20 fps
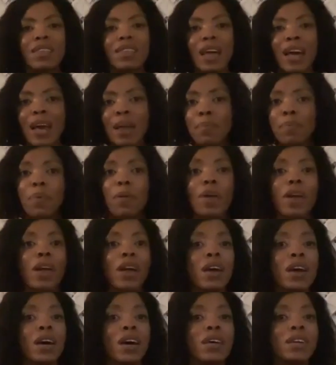That
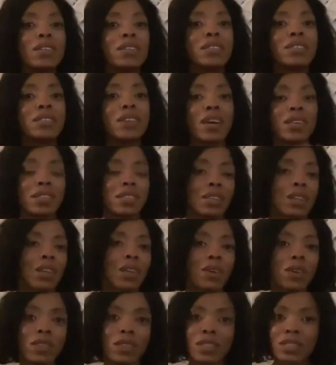prayer doesn't
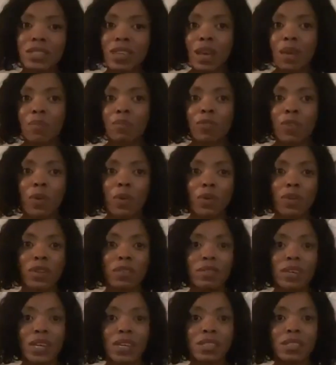look the same for all
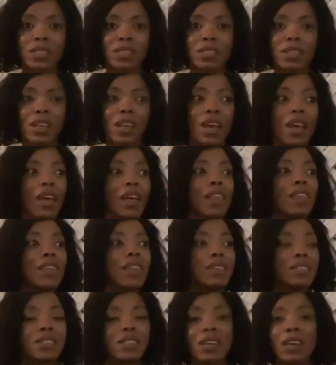of us.
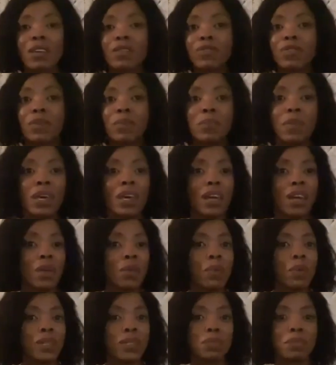This year for me,
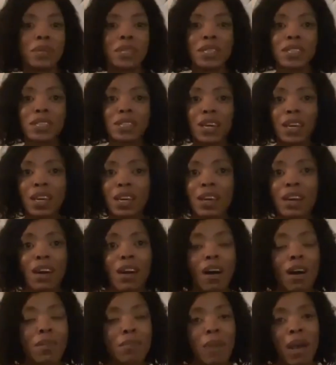it was building
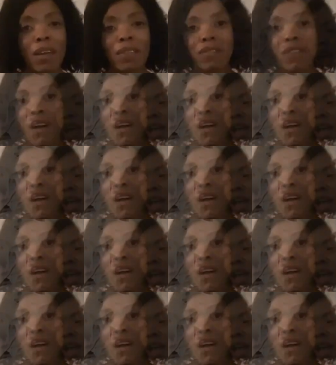on my